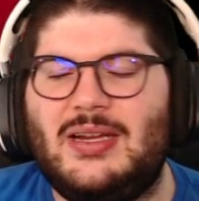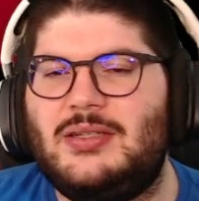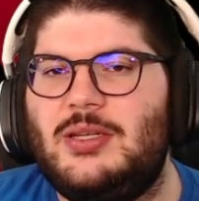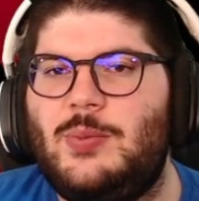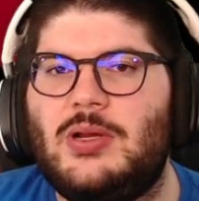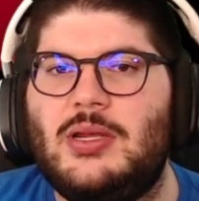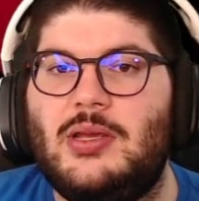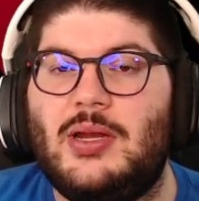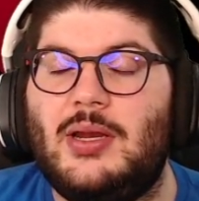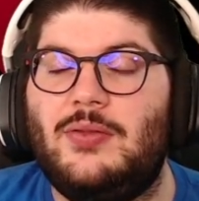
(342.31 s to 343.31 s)
and typically
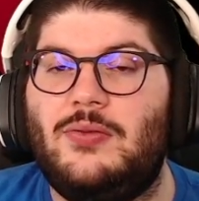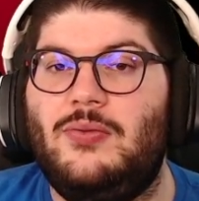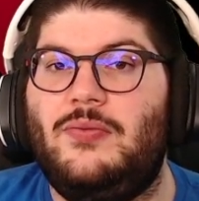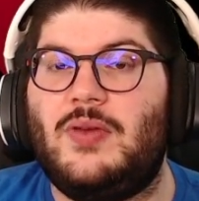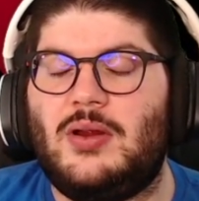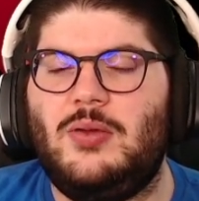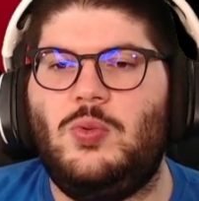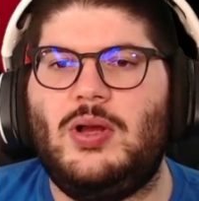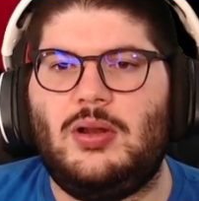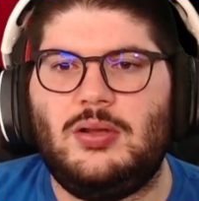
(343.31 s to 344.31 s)
United do very
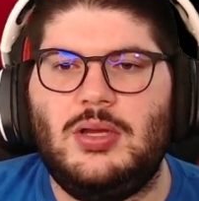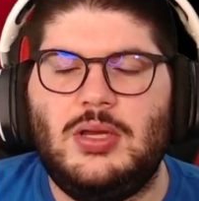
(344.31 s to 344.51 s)
well